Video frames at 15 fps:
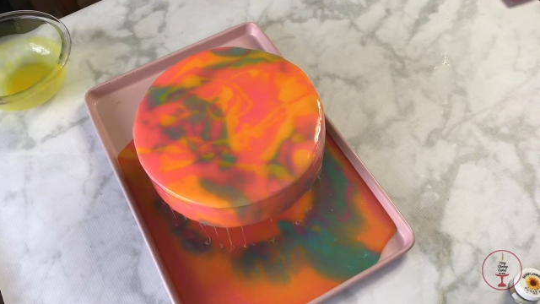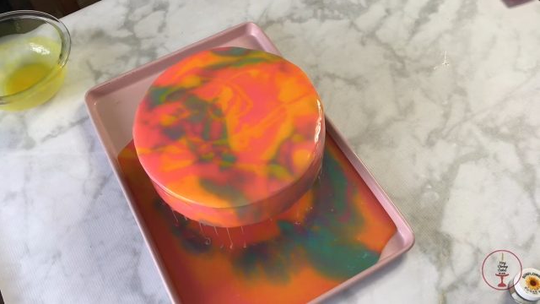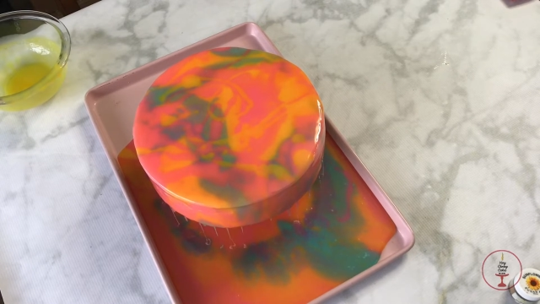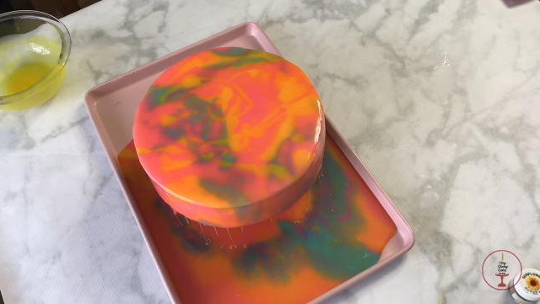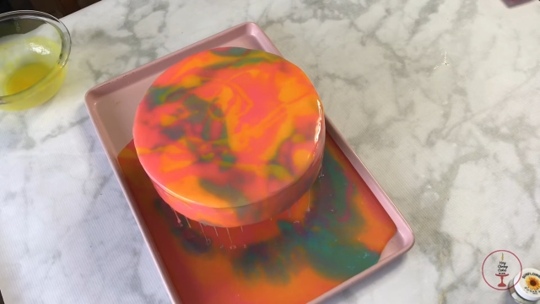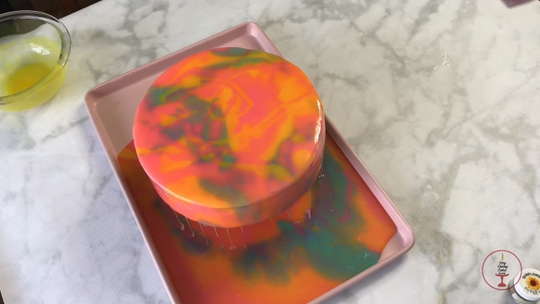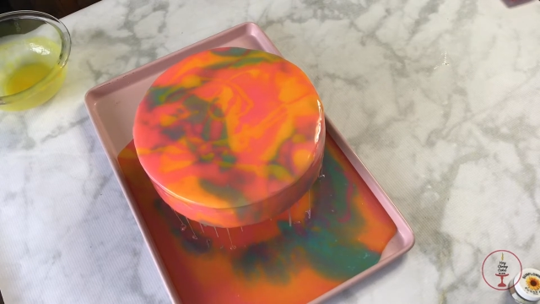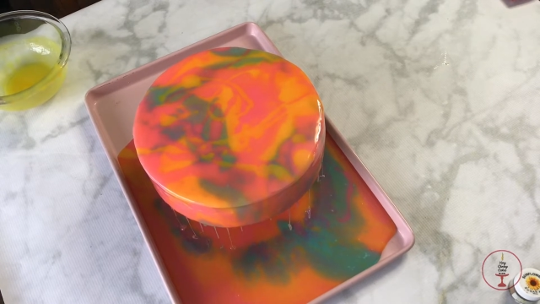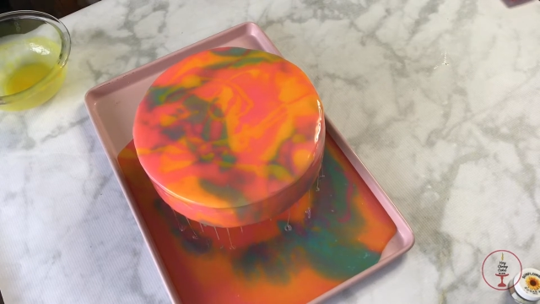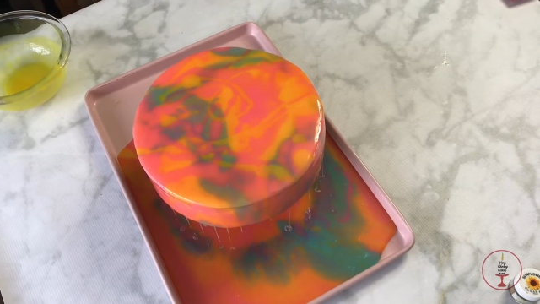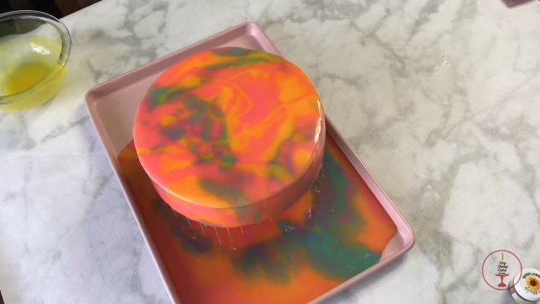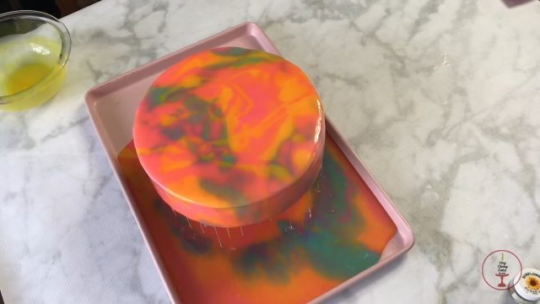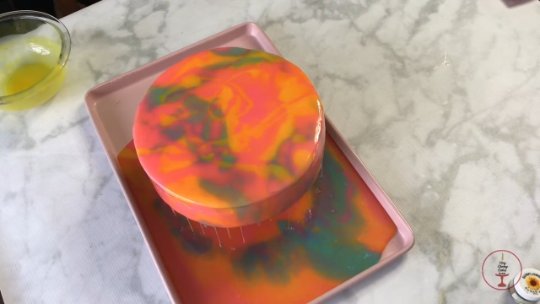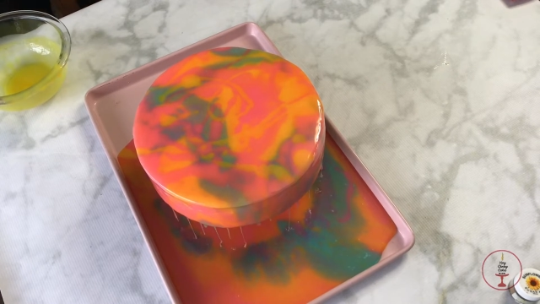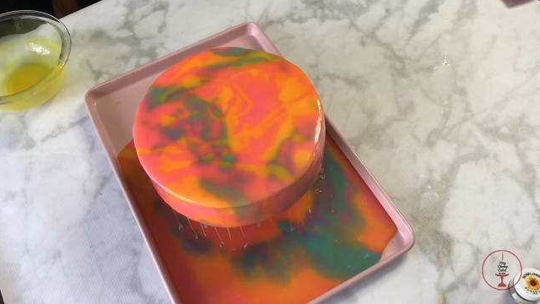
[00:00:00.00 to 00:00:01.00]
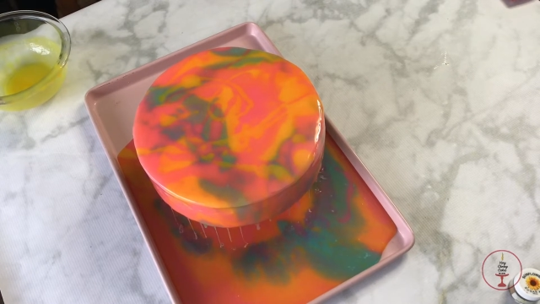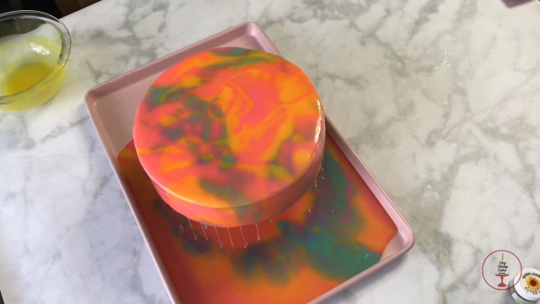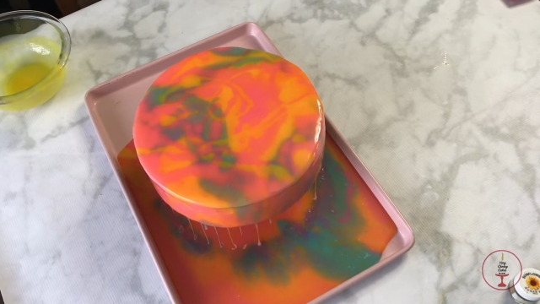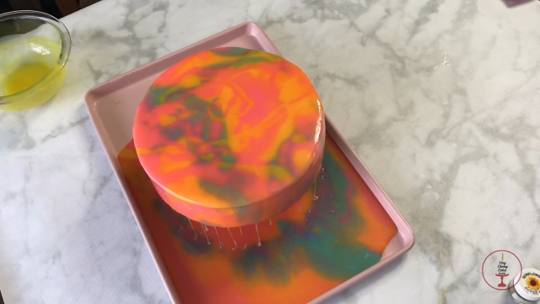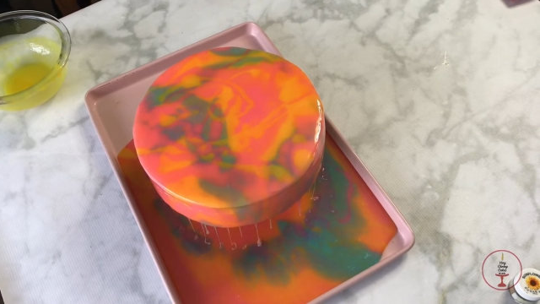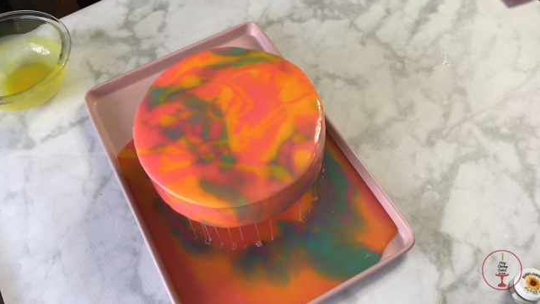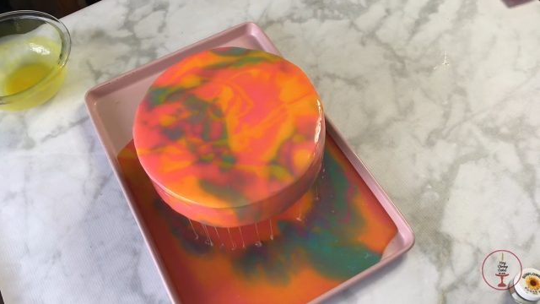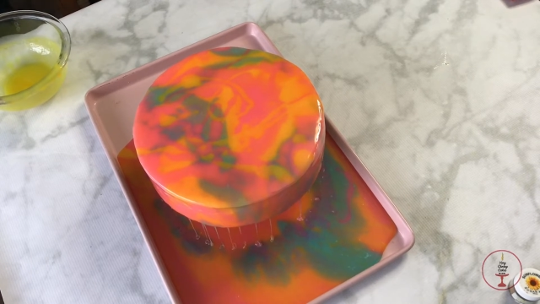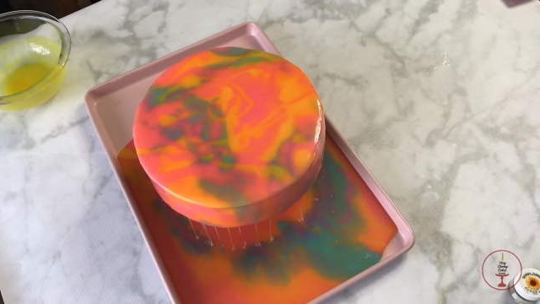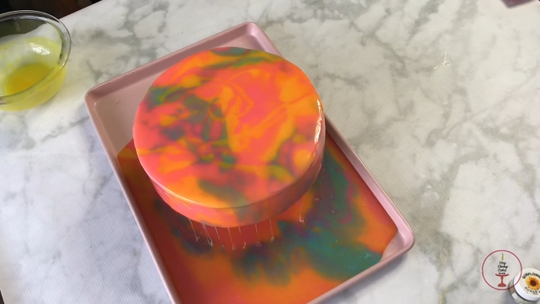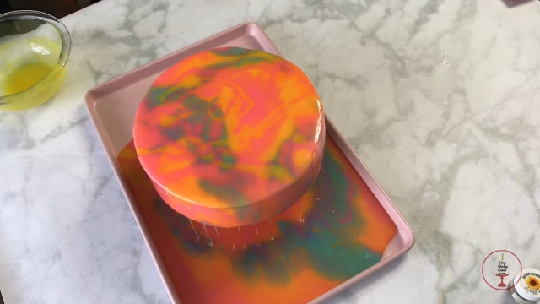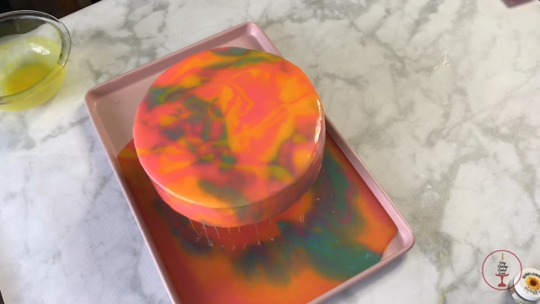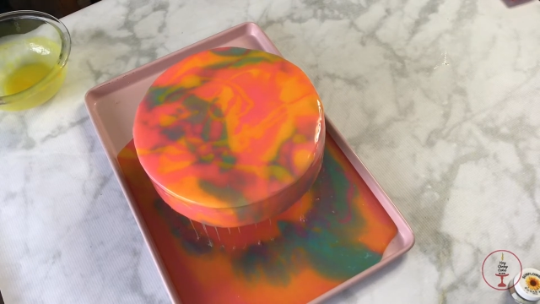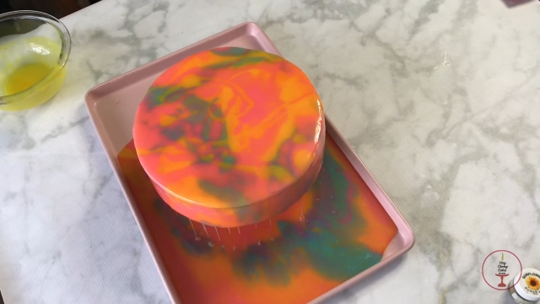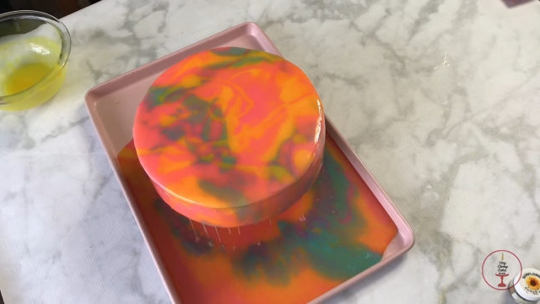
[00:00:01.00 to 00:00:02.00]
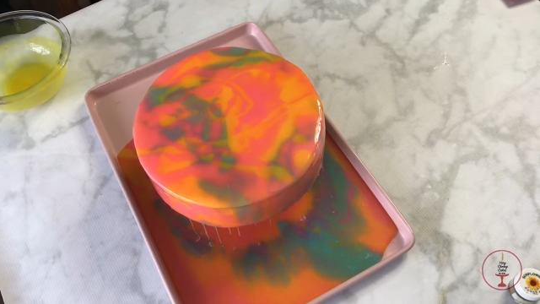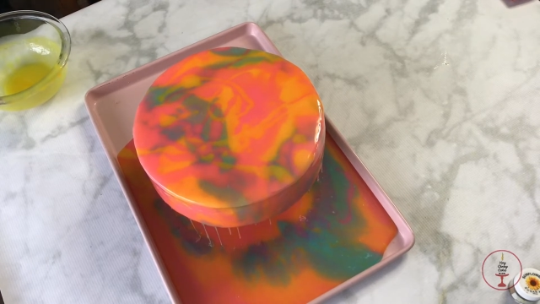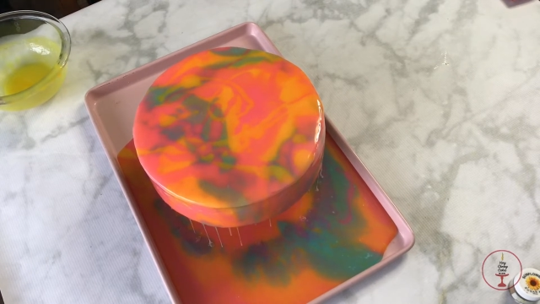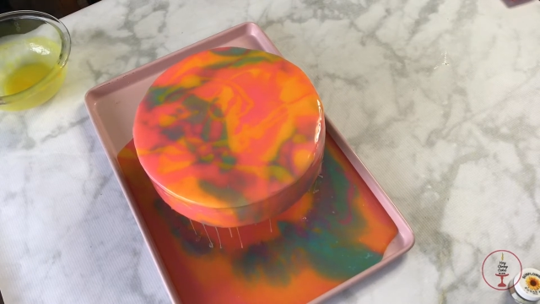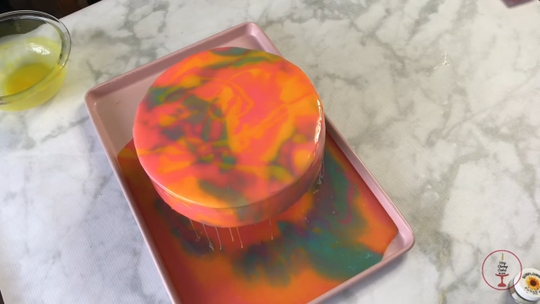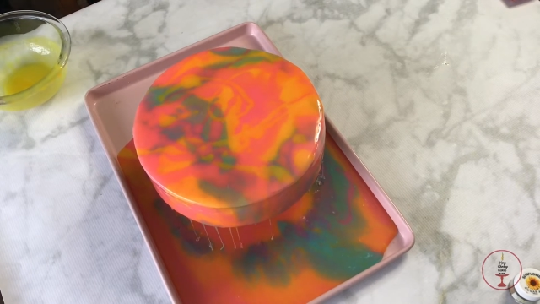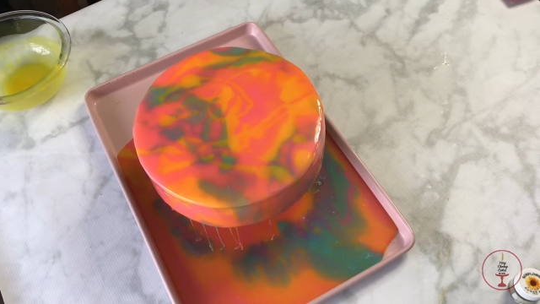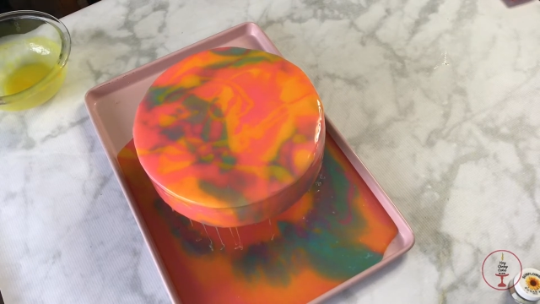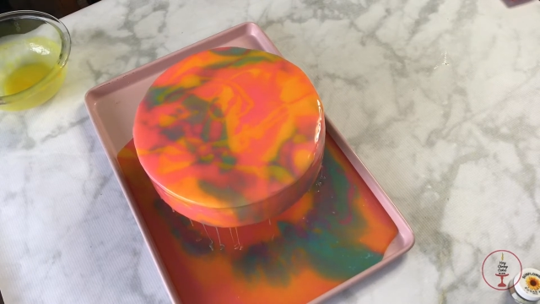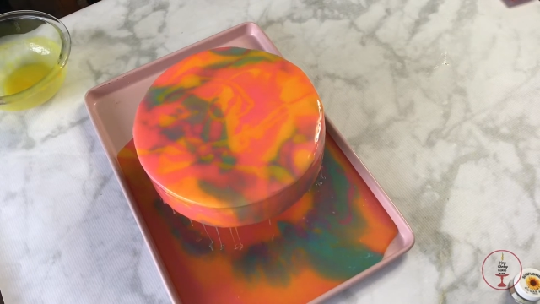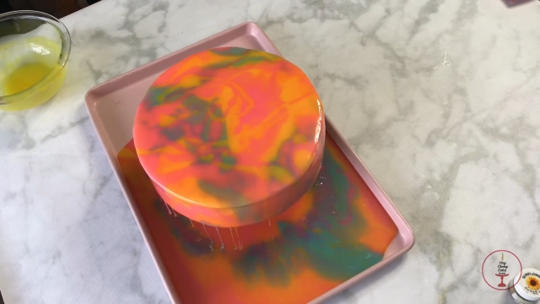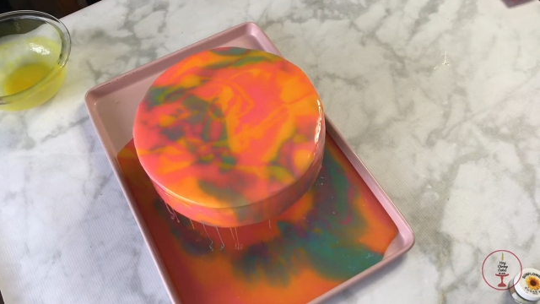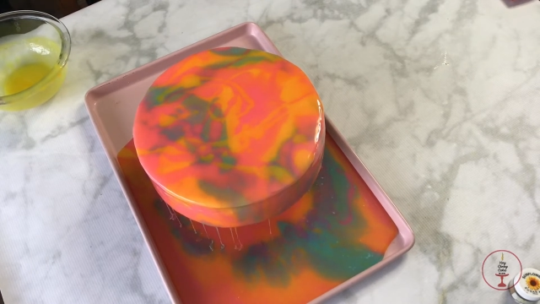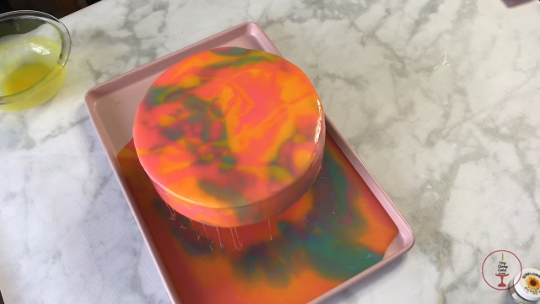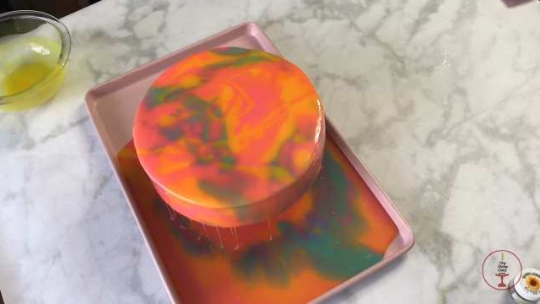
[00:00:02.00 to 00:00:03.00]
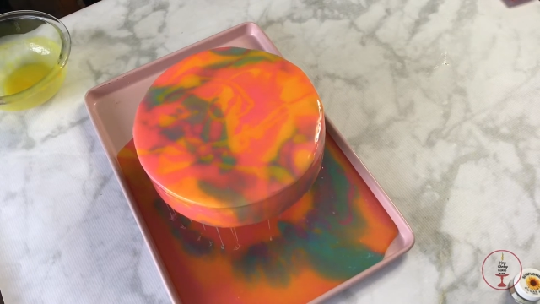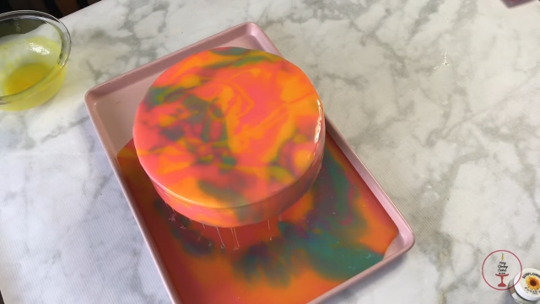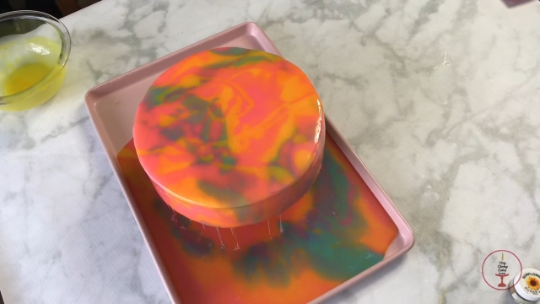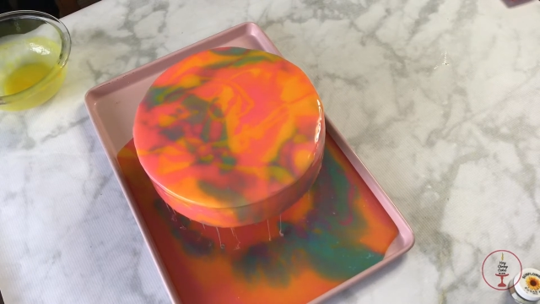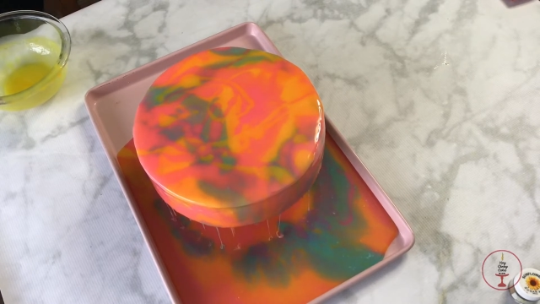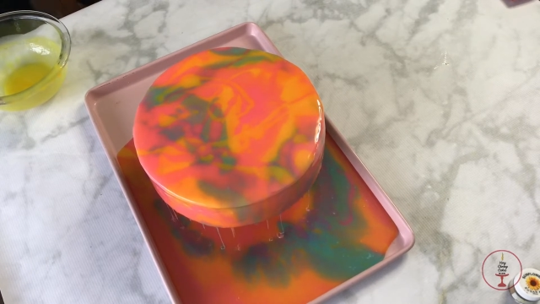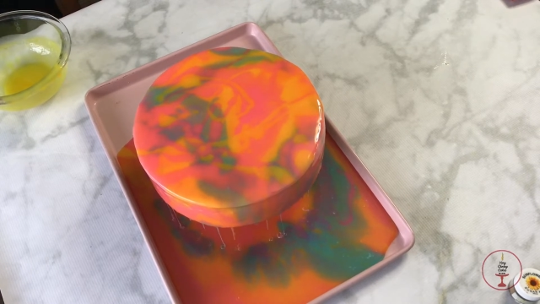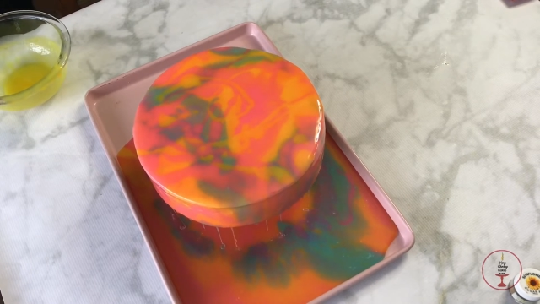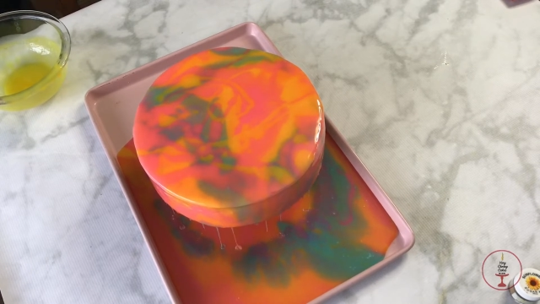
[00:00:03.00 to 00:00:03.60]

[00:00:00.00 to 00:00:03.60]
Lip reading: [unreadable: no face in view]